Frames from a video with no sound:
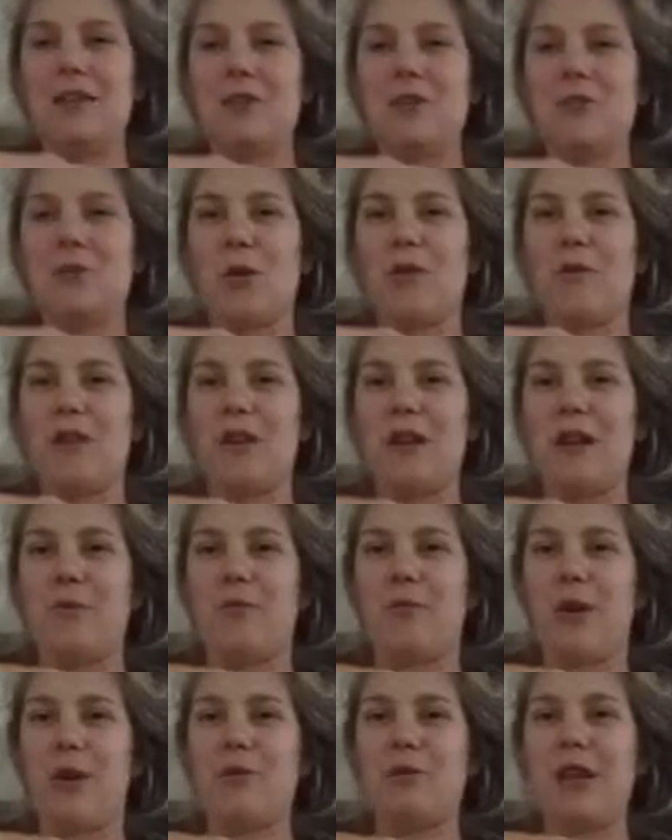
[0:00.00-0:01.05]
he'll sort of end up
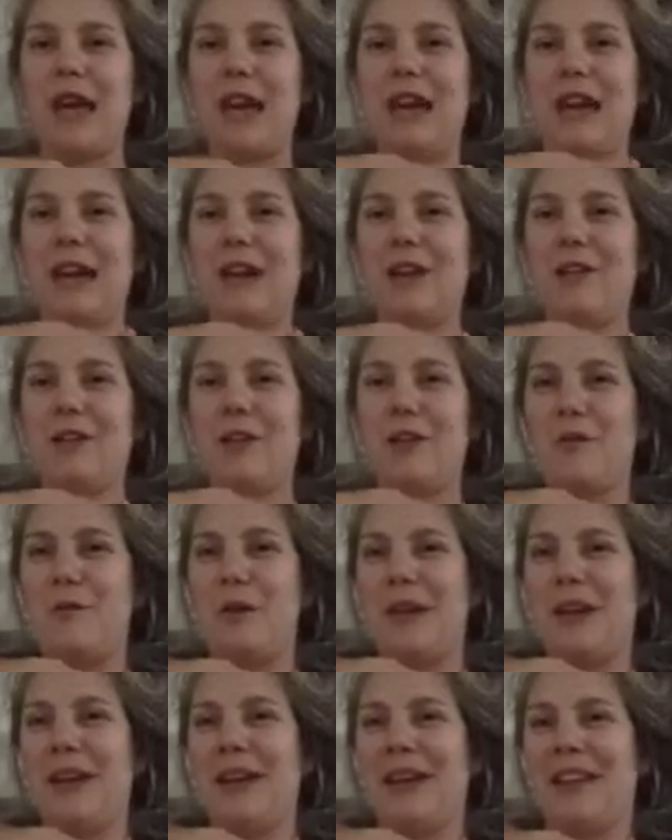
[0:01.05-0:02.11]
rotating a little
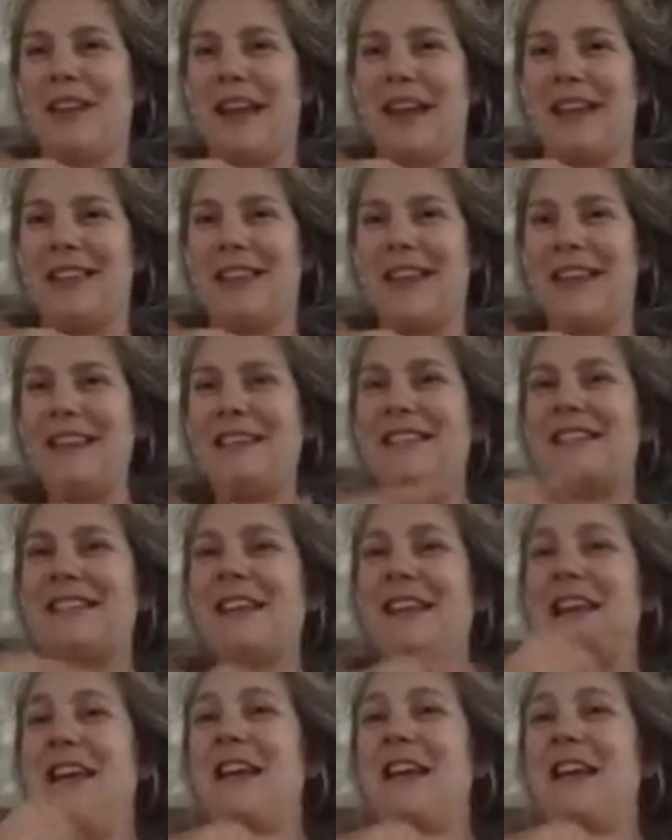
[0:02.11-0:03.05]
bit like this